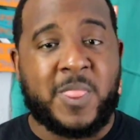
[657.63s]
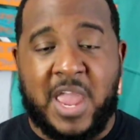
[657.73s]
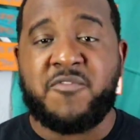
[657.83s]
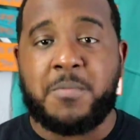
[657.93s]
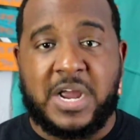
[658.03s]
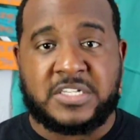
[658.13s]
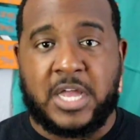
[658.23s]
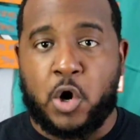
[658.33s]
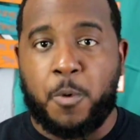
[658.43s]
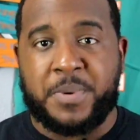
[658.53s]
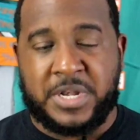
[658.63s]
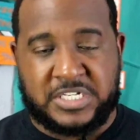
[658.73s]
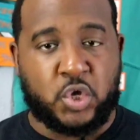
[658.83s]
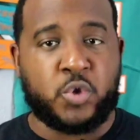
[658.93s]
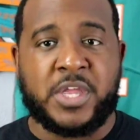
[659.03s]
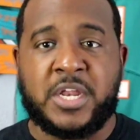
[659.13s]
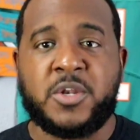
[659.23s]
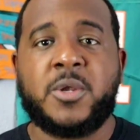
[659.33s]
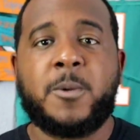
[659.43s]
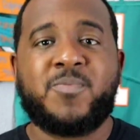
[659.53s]
everybody's not open. So
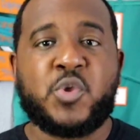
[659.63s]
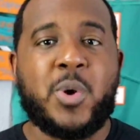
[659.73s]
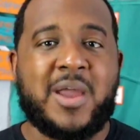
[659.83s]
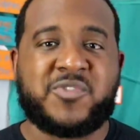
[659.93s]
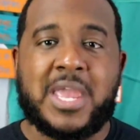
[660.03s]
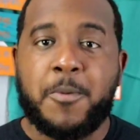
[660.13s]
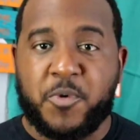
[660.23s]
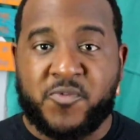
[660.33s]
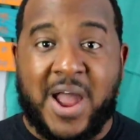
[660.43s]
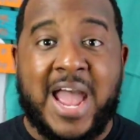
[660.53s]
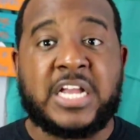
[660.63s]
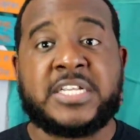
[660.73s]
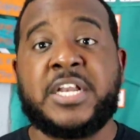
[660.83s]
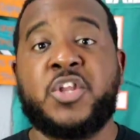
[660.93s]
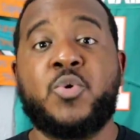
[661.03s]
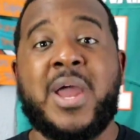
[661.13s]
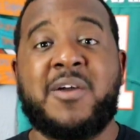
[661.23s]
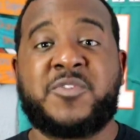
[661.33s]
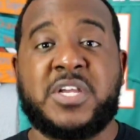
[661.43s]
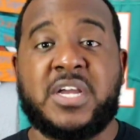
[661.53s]
then you have to improvise and then you
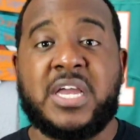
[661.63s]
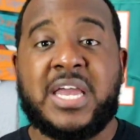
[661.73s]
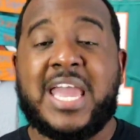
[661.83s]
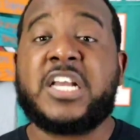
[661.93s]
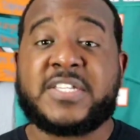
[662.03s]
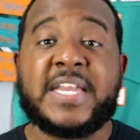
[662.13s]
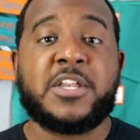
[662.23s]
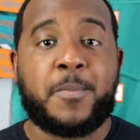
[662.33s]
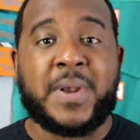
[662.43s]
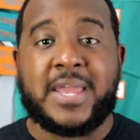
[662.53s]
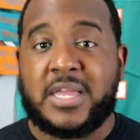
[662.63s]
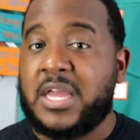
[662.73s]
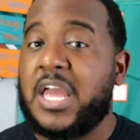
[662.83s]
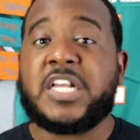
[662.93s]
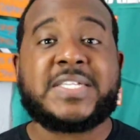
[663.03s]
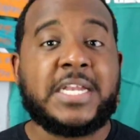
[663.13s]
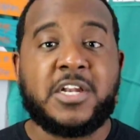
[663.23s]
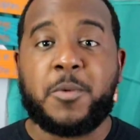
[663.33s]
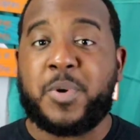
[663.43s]
have to extend the play. Extending the